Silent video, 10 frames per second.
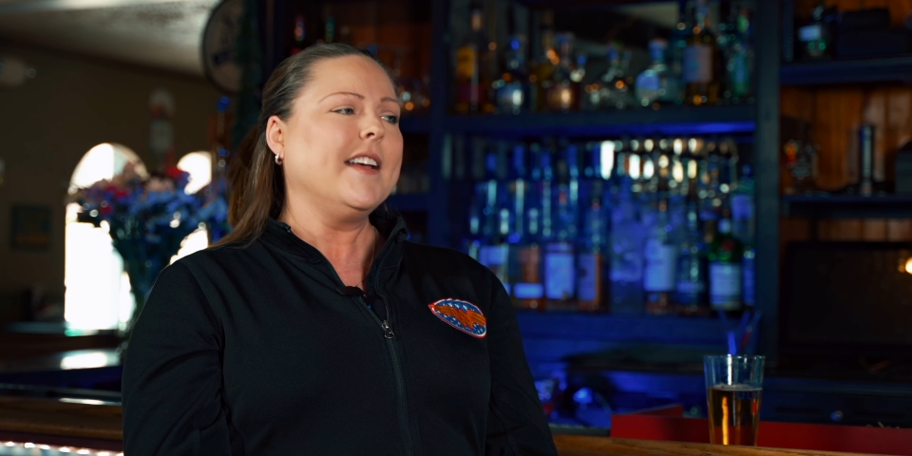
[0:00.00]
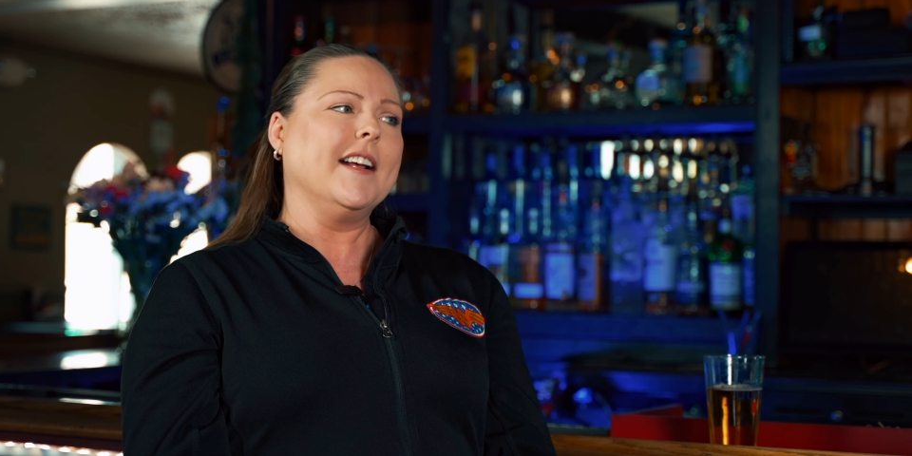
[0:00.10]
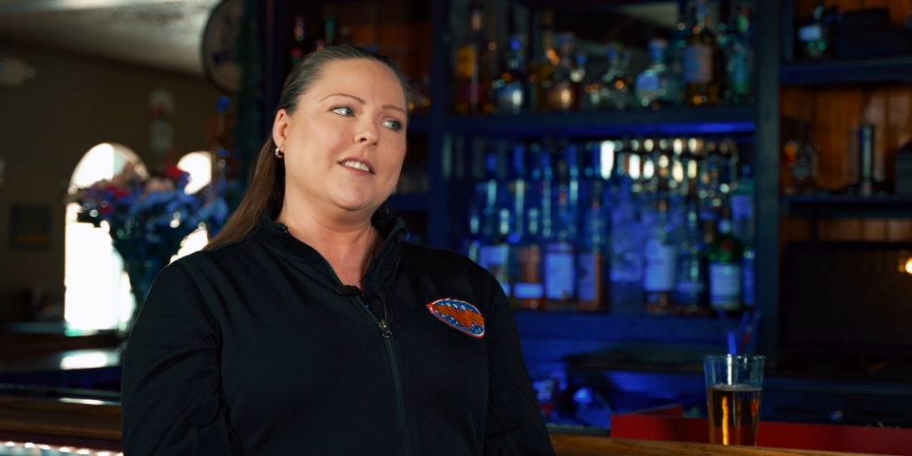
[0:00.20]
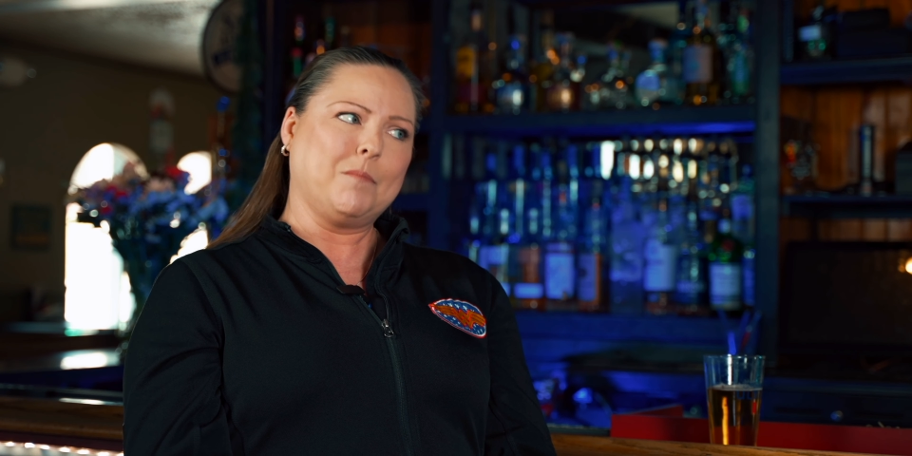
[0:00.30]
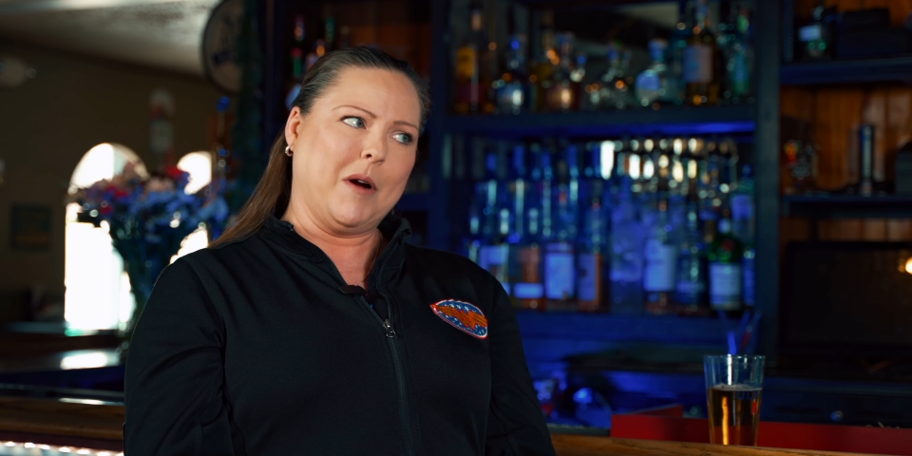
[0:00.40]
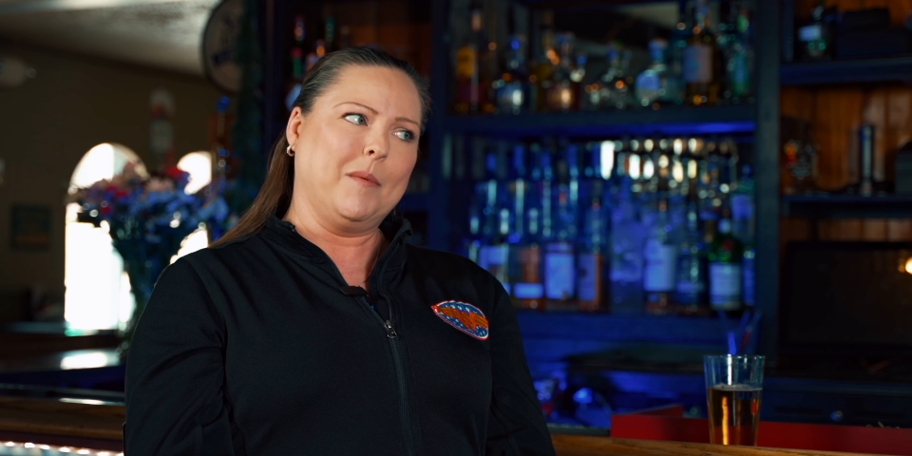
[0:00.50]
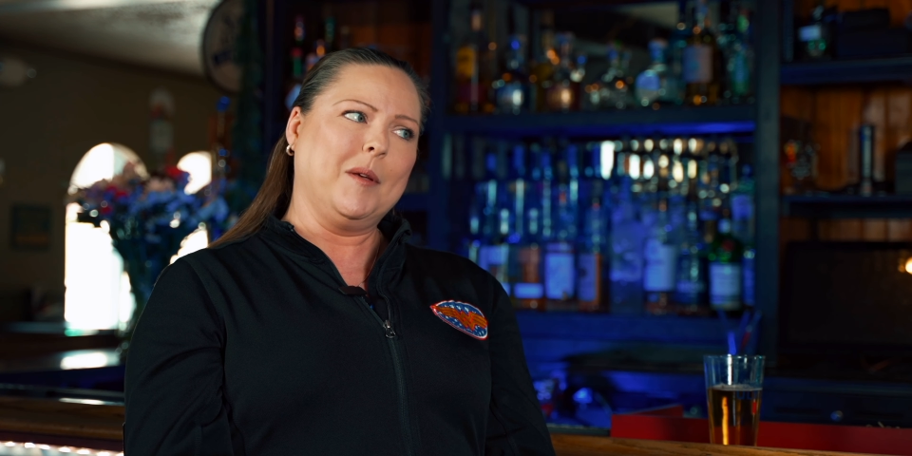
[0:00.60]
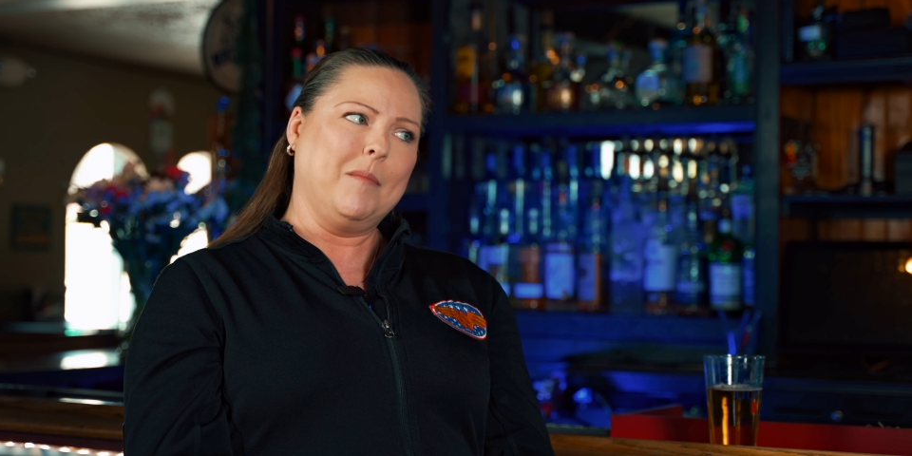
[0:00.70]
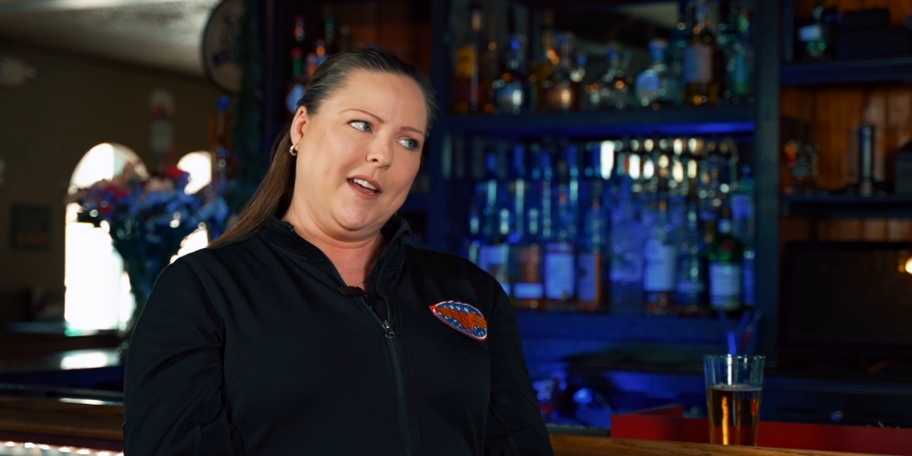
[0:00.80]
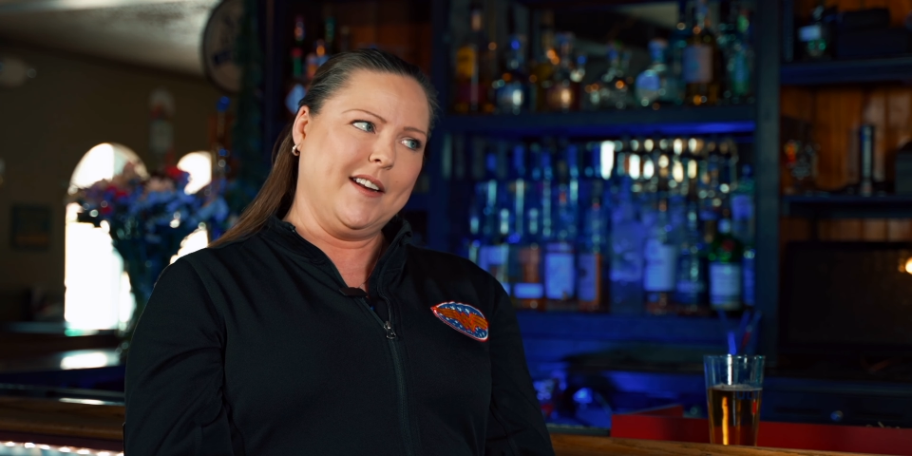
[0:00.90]
it's probably
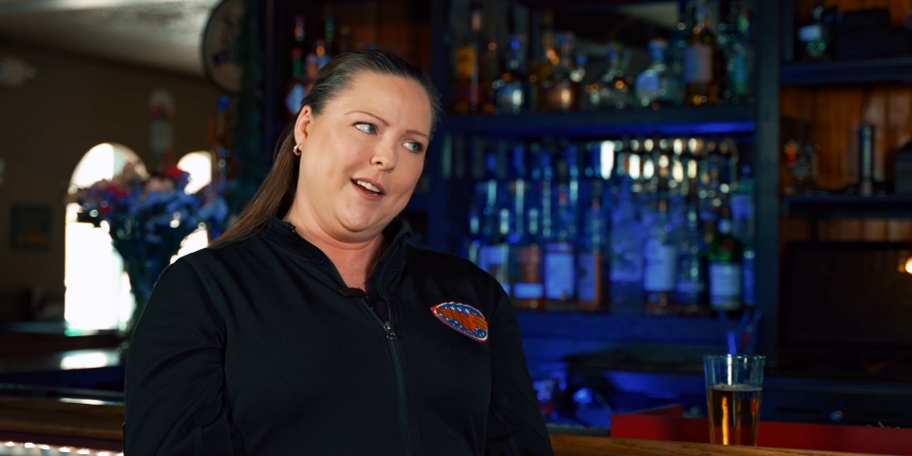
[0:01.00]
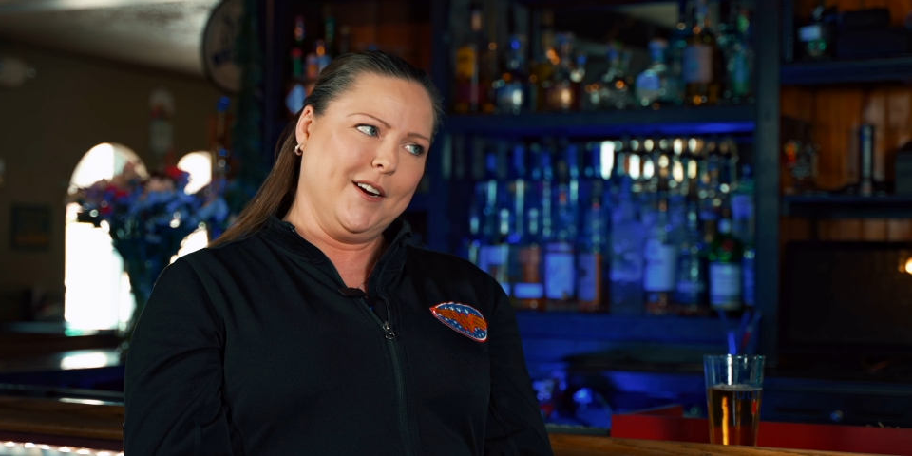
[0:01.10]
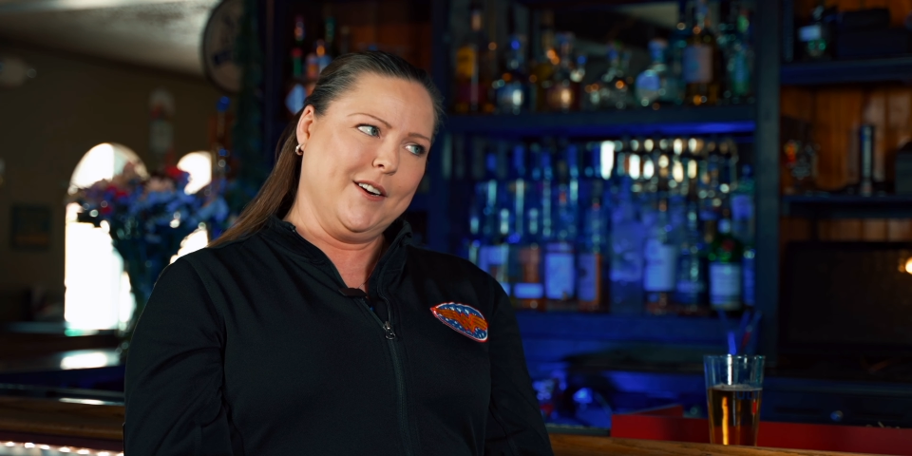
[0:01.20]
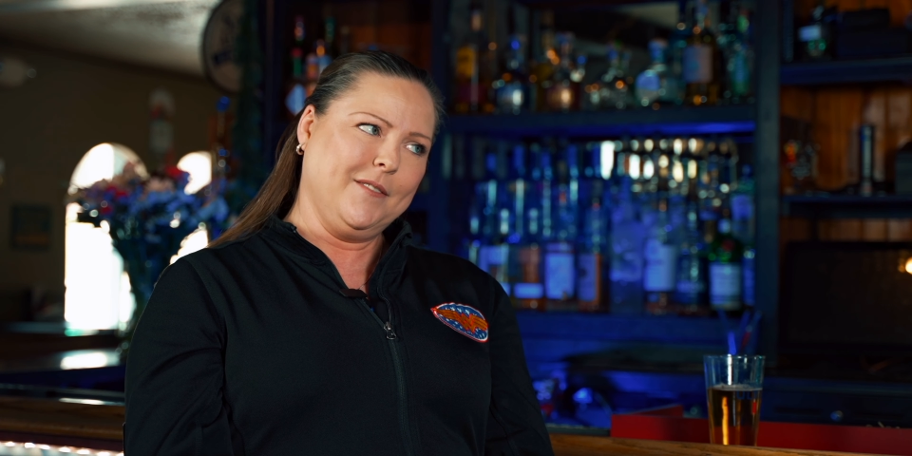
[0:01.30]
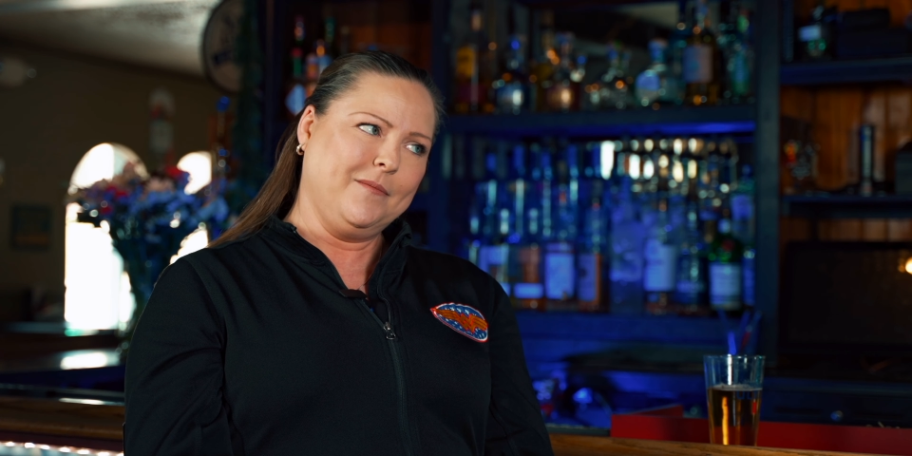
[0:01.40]
me in here.